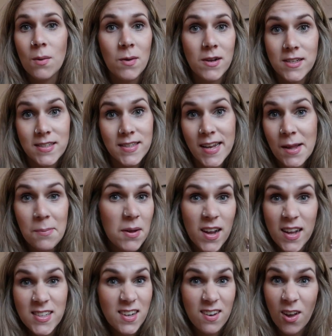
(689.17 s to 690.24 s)
and went to sleep, and
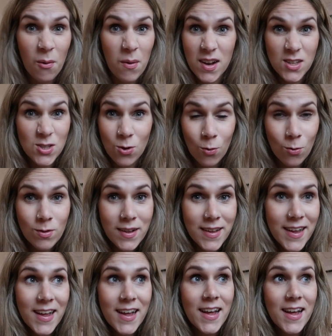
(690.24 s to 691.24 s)
I didn't go in at all.